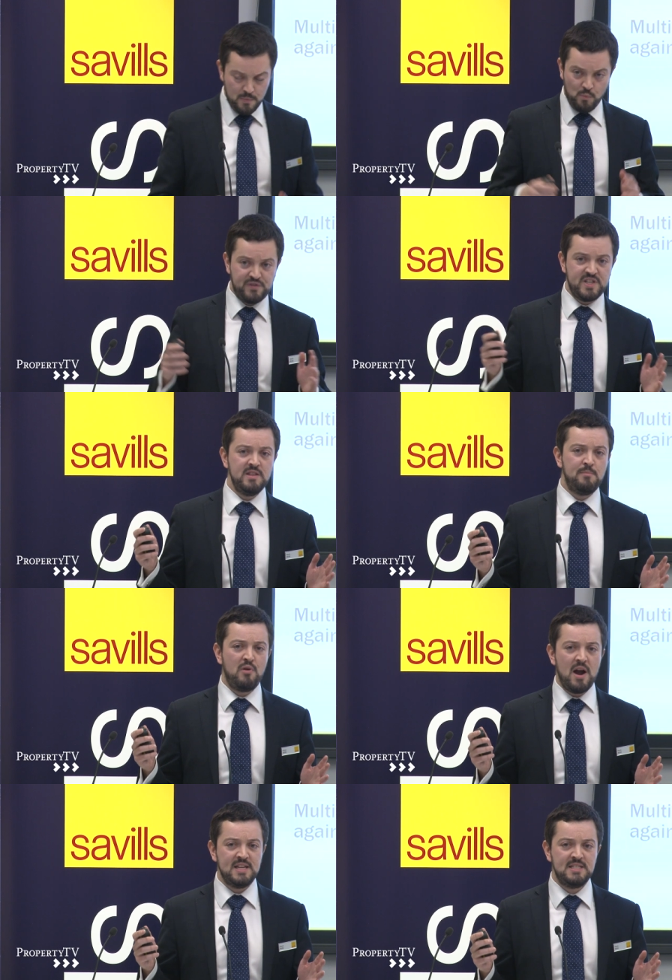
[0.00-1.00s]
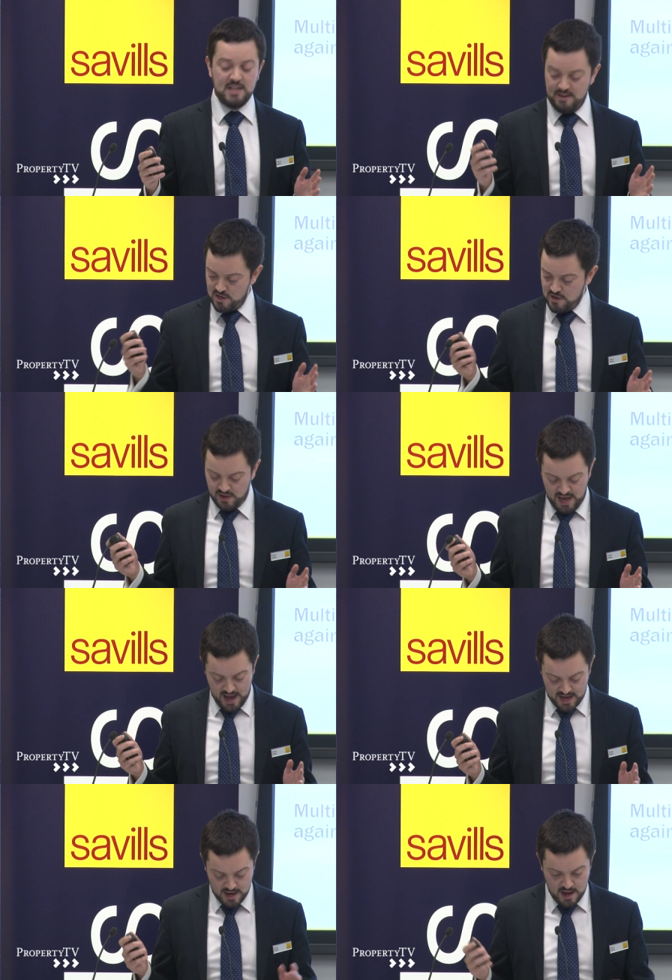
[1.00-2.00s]
We've seen the press in the
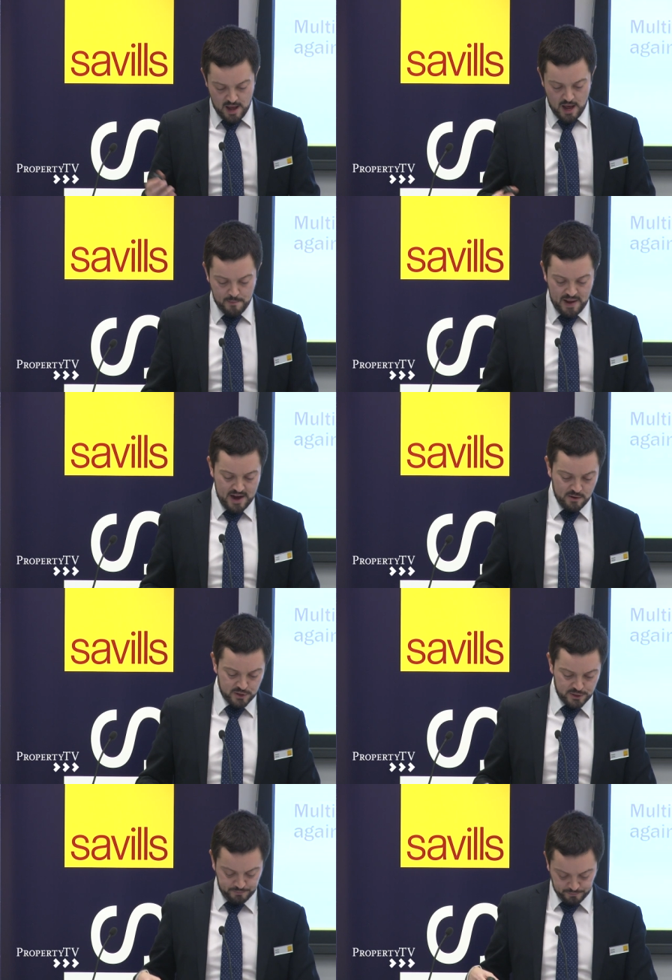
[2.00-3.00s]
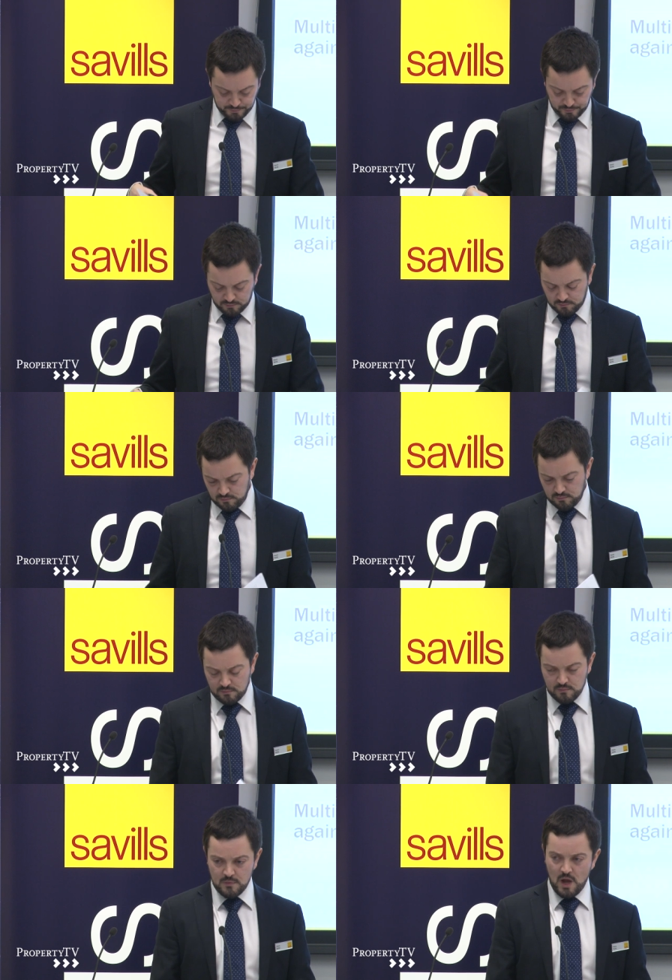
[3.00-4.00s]
UK about
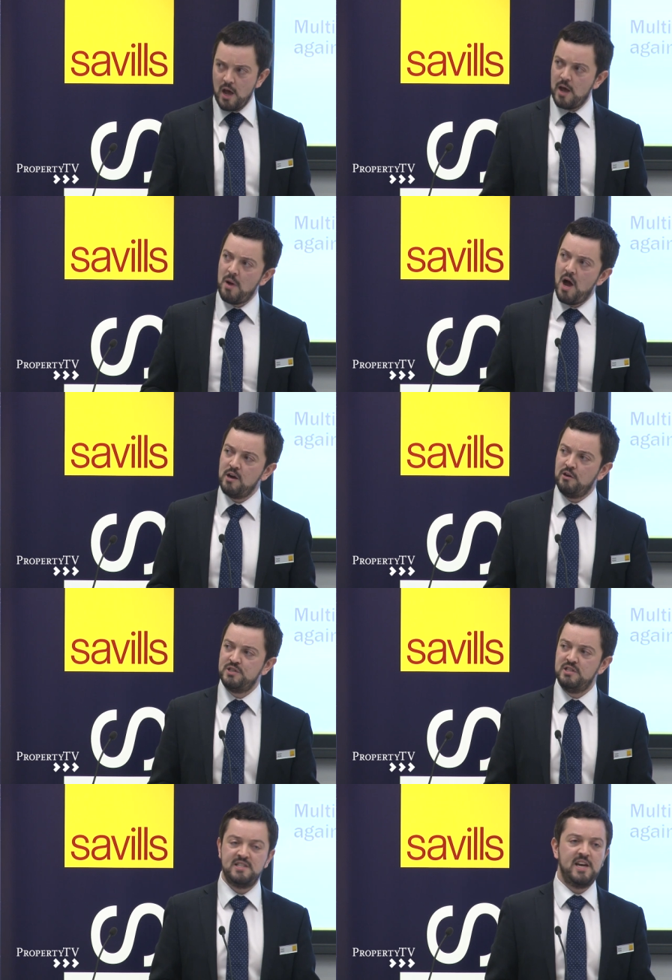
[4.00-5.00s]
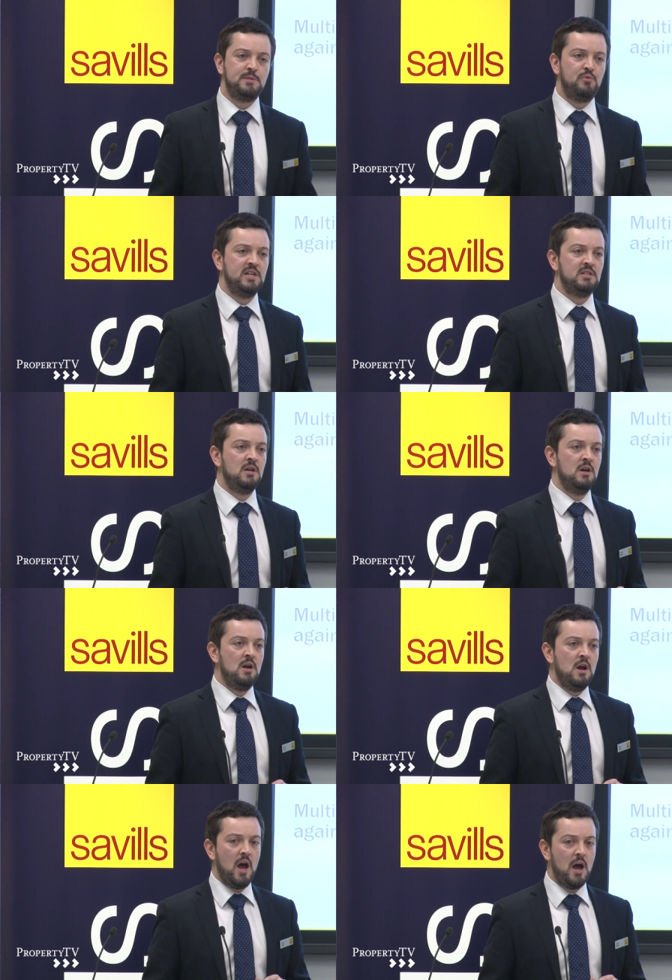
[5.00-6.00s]
Argos and Sainsbury's.
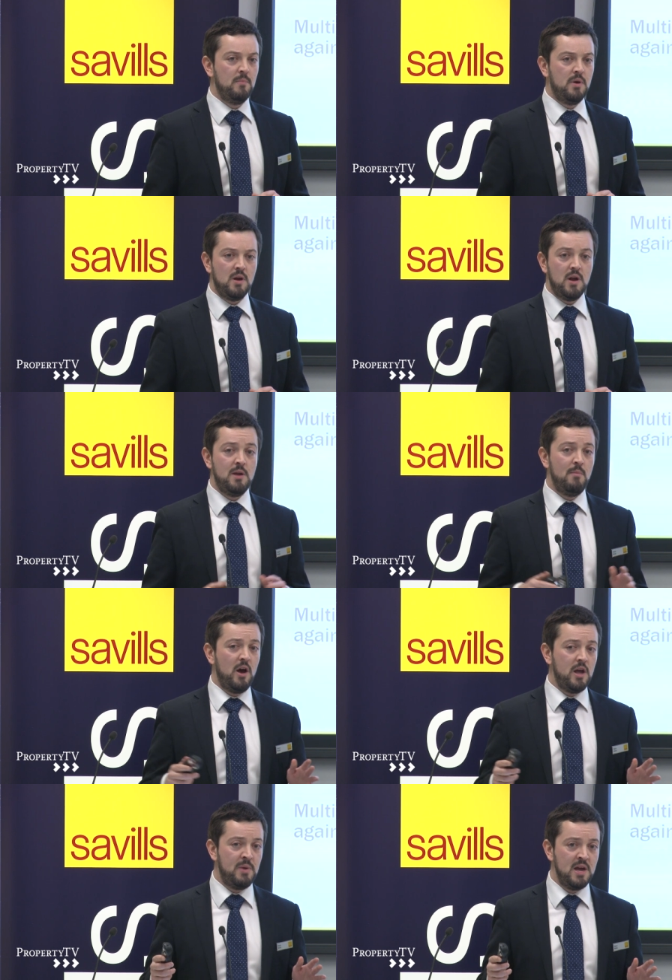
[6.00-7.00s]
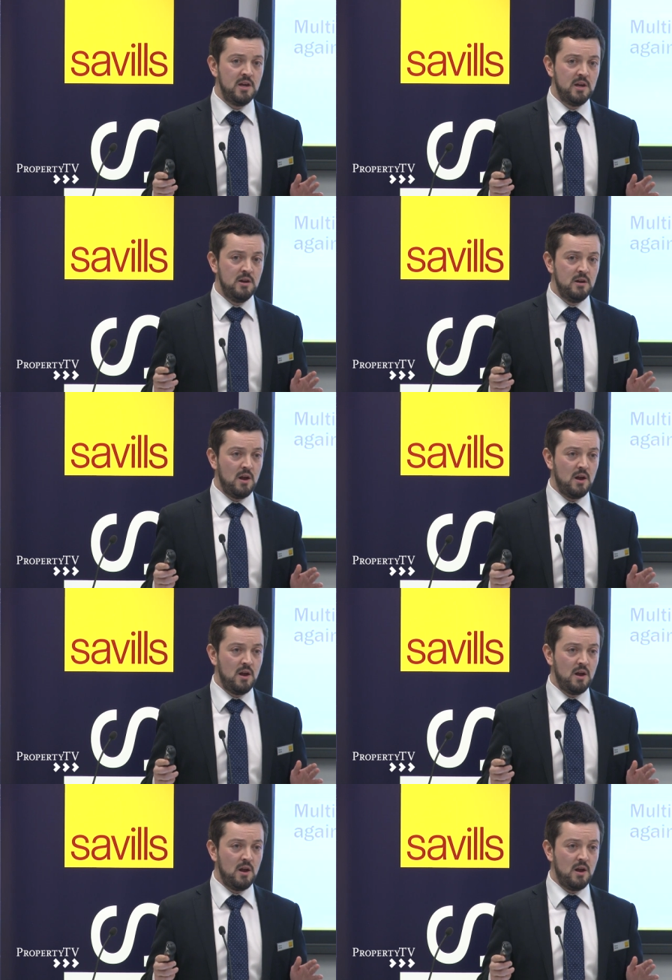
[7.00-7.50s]
In my opinion,